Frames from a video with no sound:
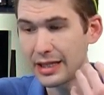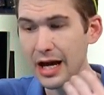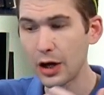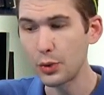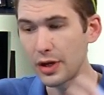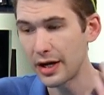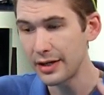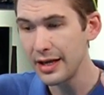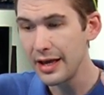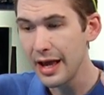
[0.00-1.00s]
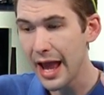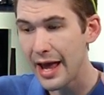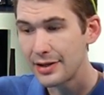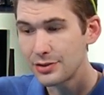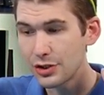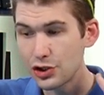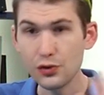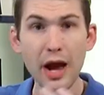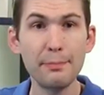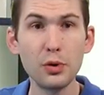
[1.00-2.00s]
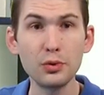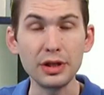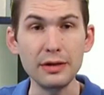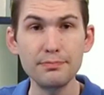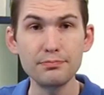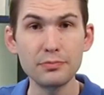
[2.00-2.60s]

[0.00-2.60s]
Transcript: the Aquanaut and strap only,